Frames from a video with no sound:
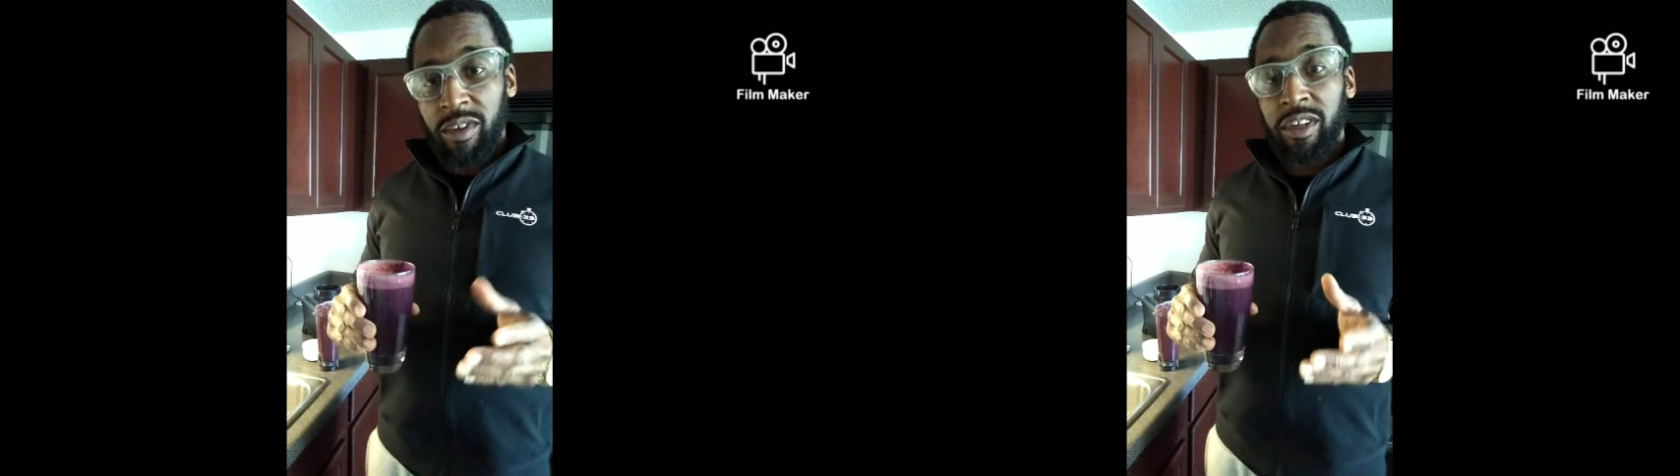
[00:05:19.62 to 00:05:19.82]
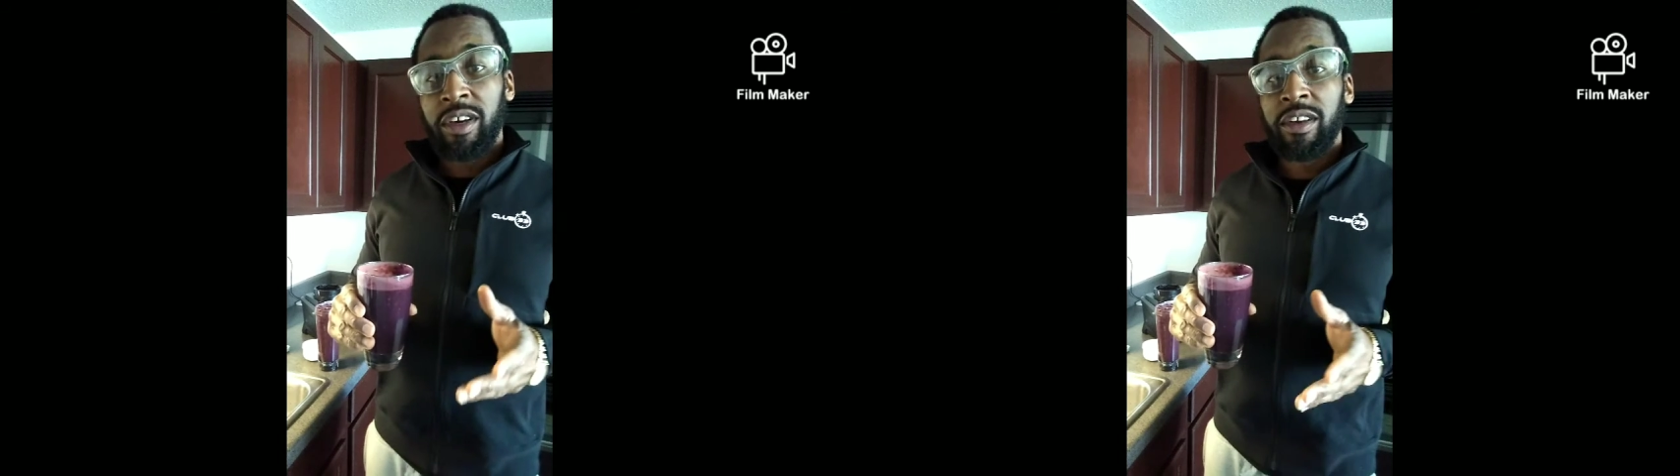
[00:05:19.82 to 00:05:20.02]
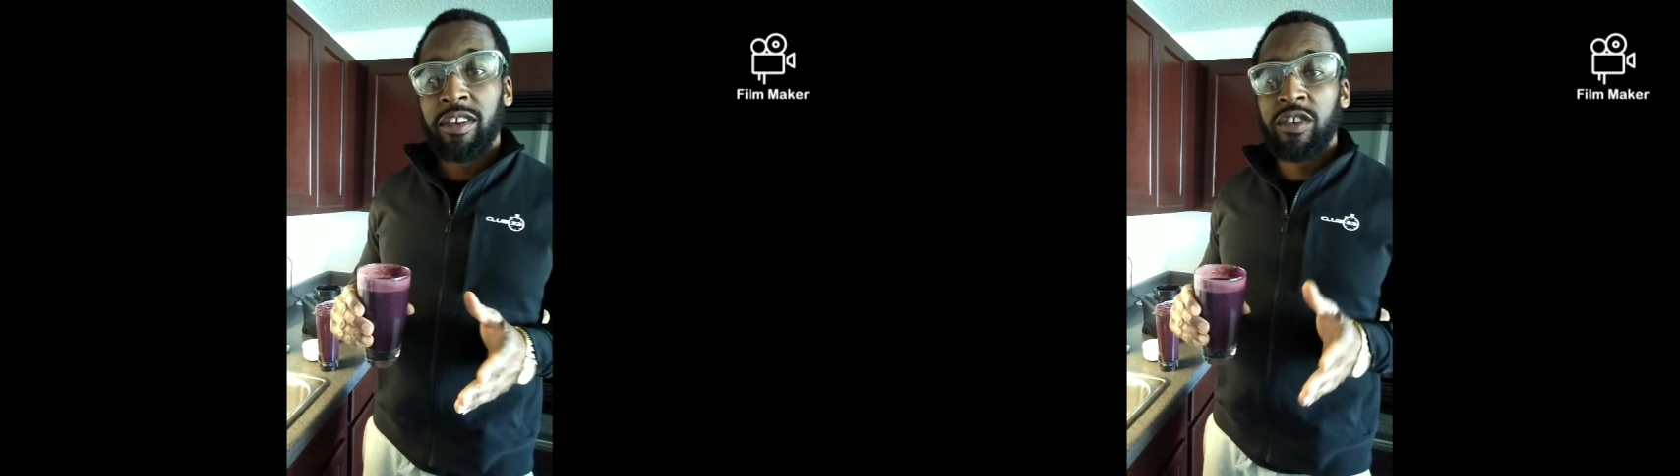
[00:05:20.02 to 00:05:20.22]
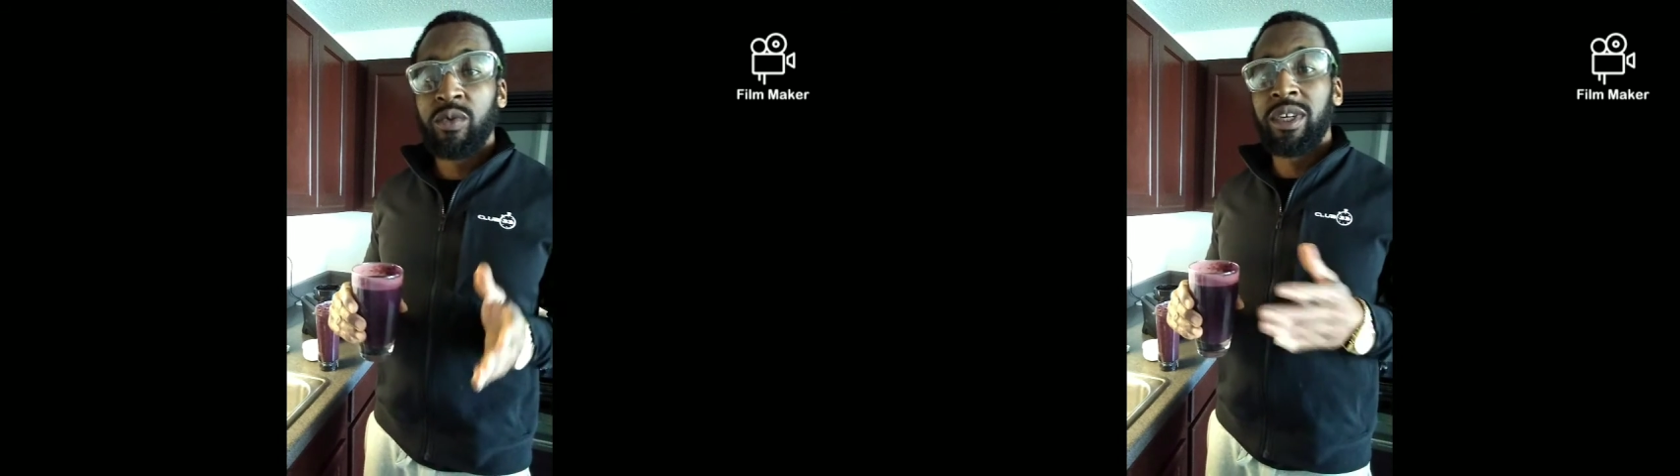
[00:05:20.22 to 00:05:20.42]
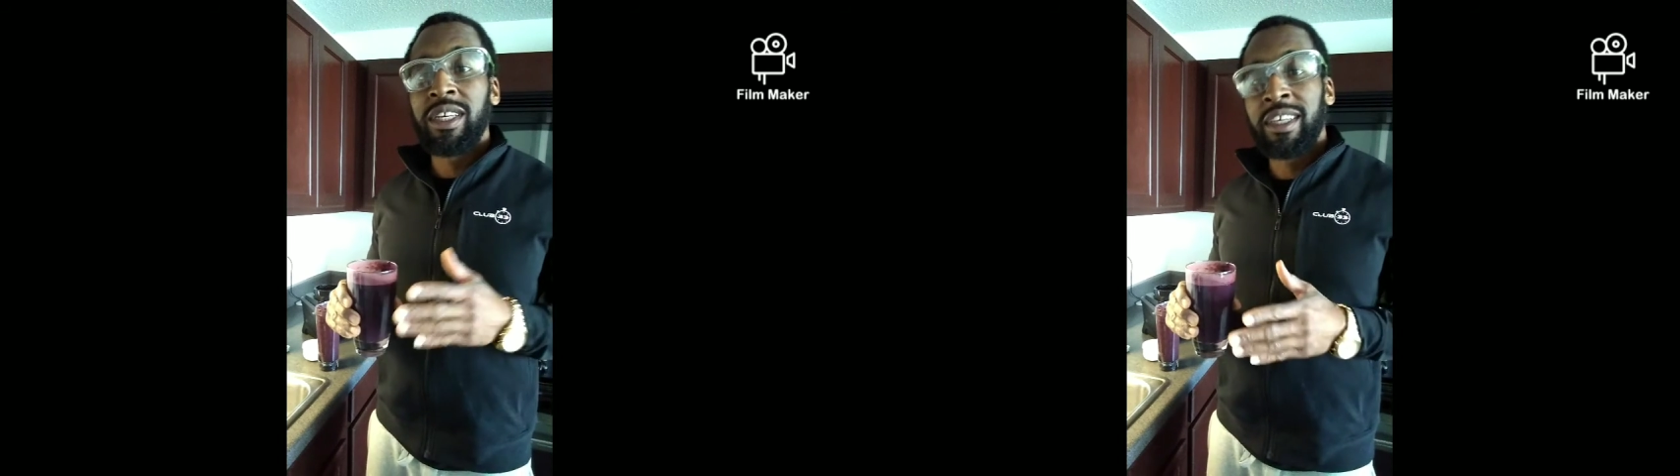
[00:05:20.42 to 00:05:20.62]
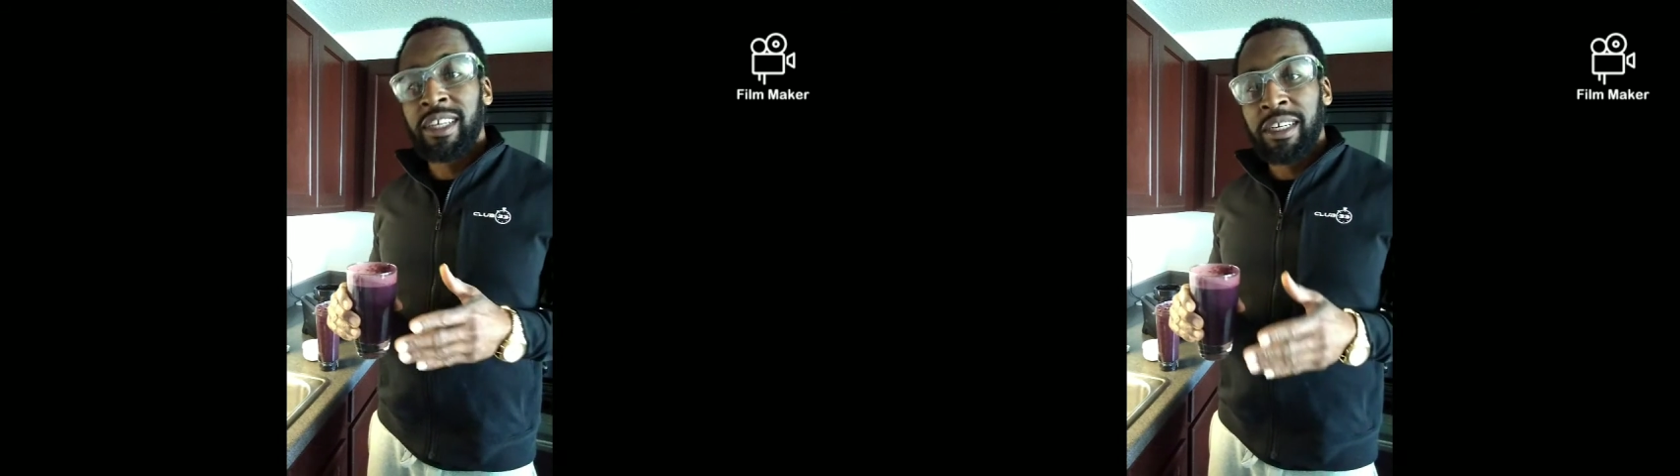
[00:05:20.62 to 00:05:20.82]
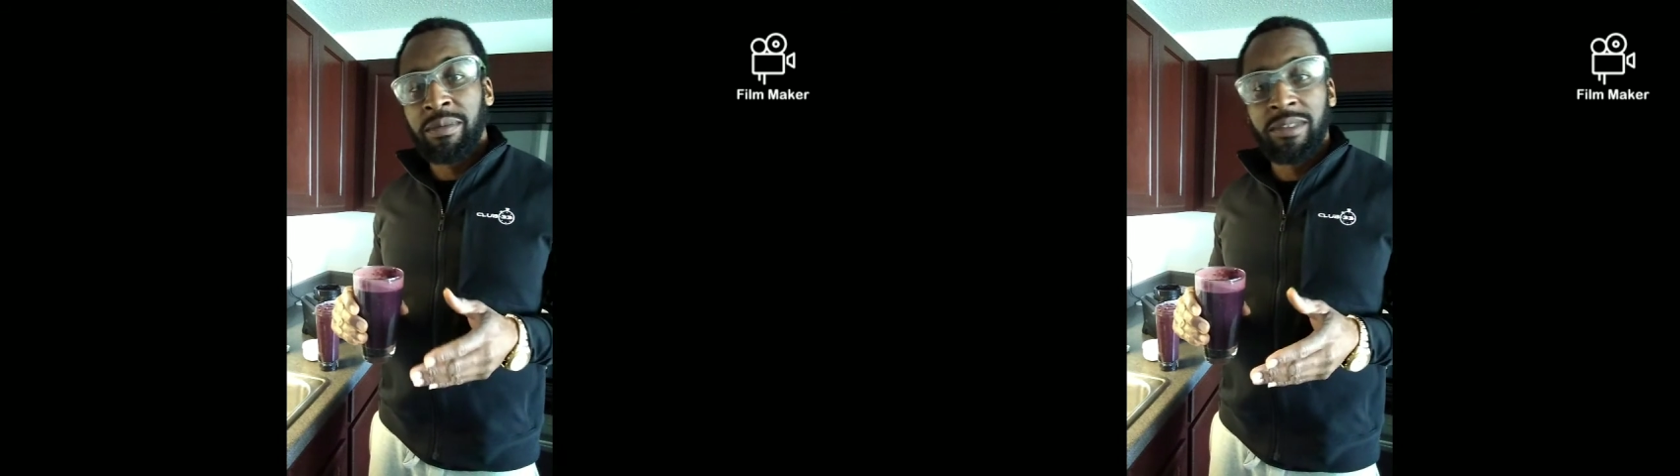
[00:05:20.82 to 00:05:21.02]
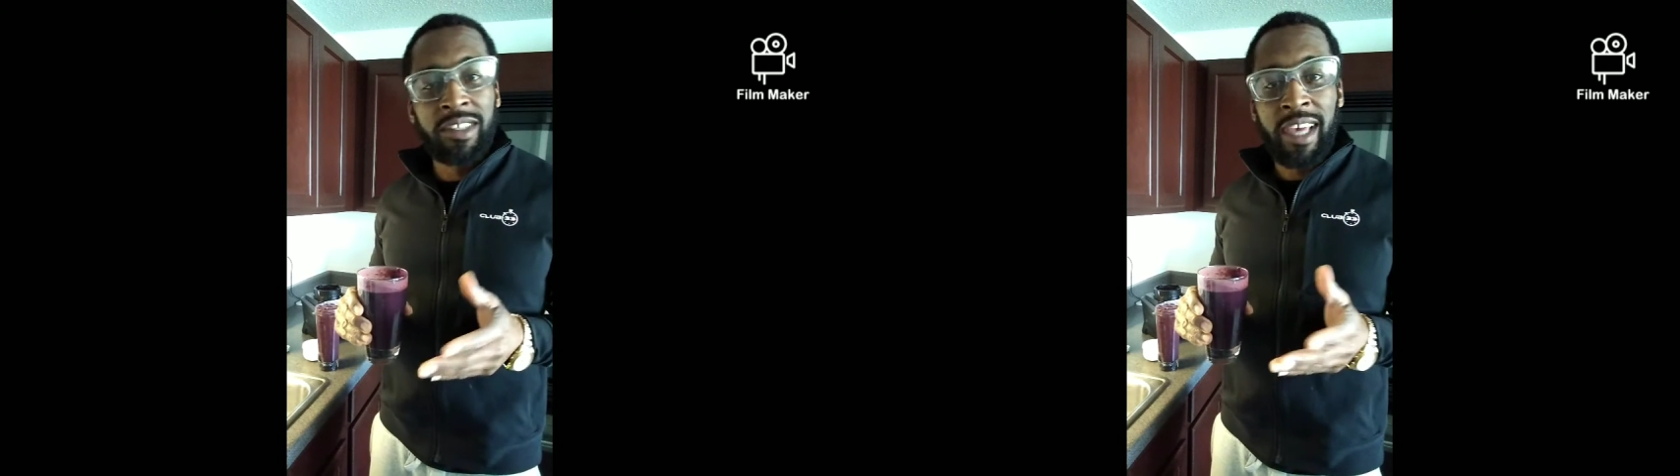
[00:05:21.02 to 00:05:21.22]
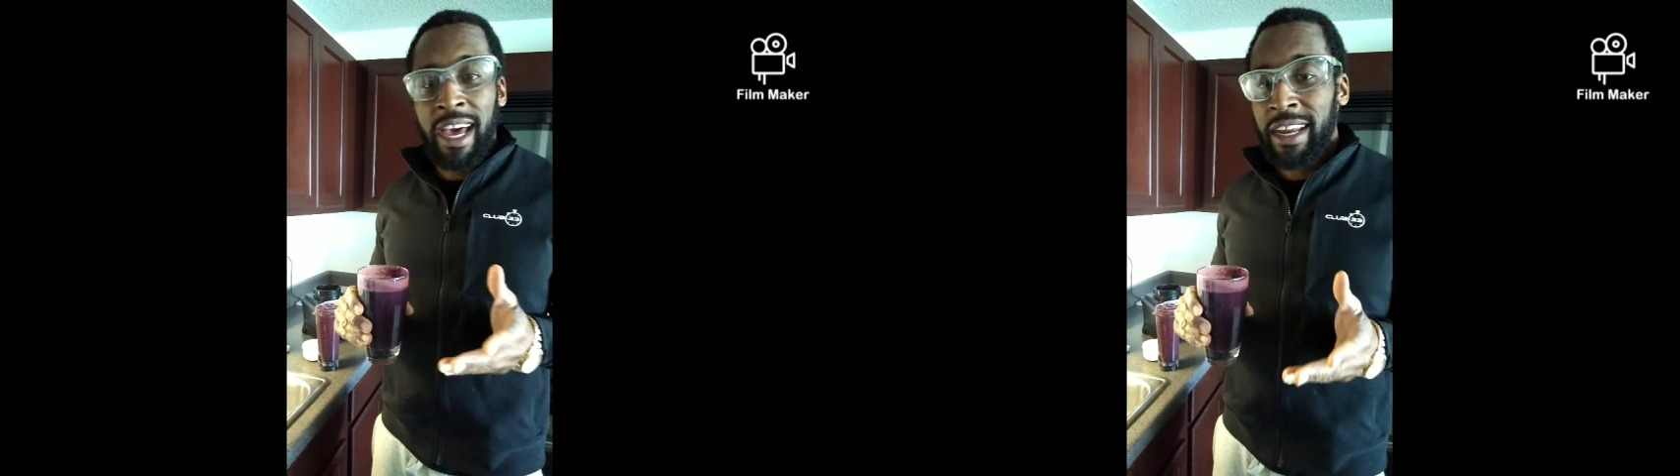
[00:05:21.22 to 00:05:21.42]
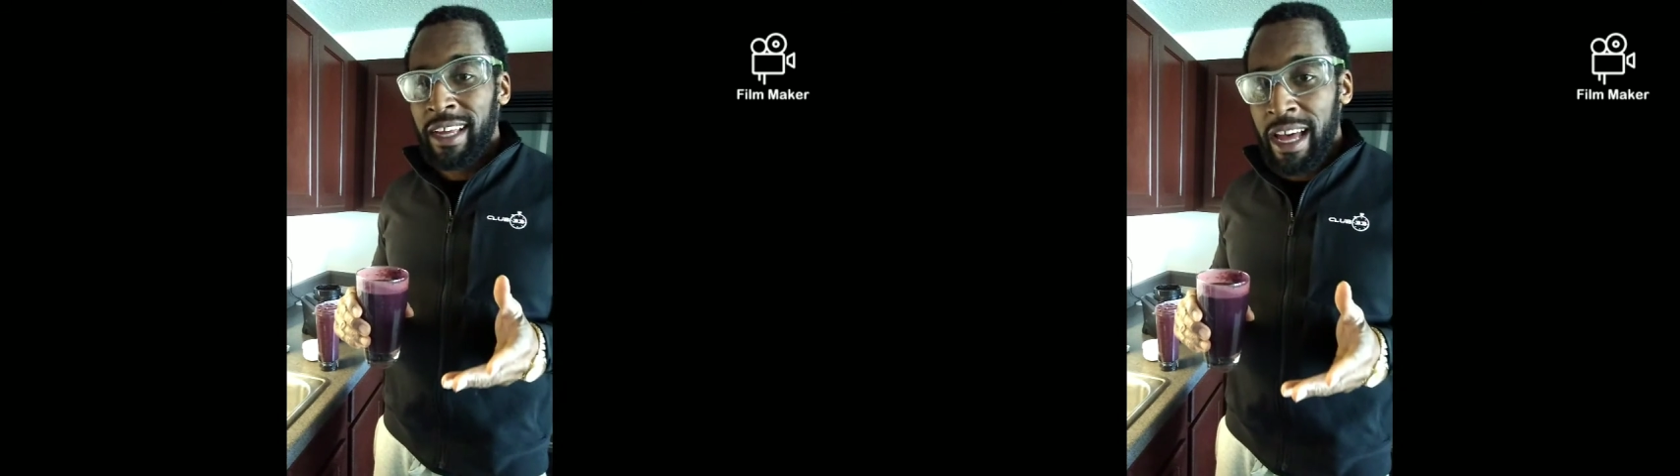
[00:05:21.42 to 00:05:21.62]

If you're looking to sweeten it up, just add agave.